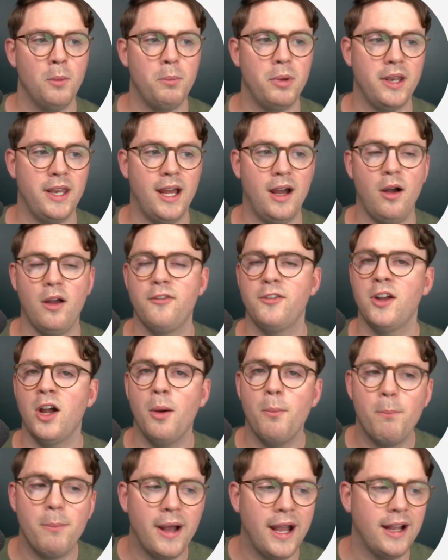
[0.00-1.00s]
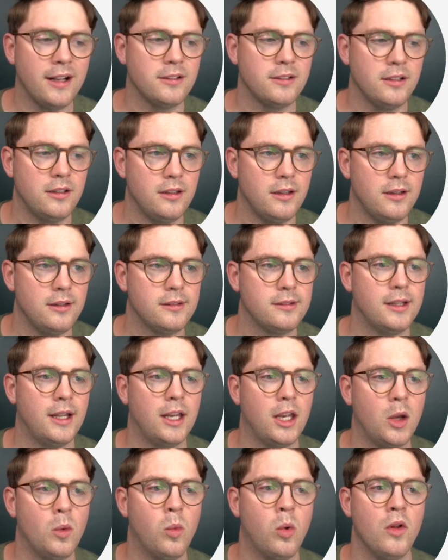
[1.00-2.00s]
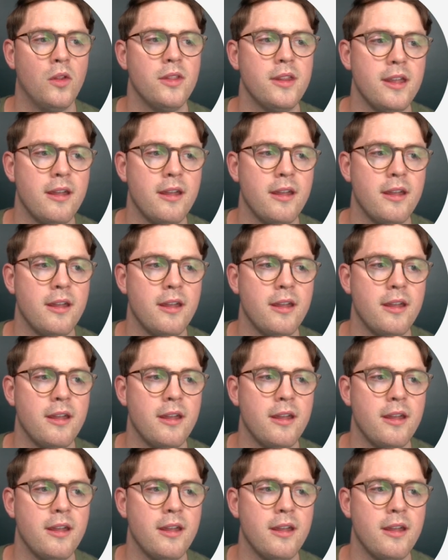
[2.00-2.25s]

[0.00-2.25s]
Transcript: But now I've come back to this and I want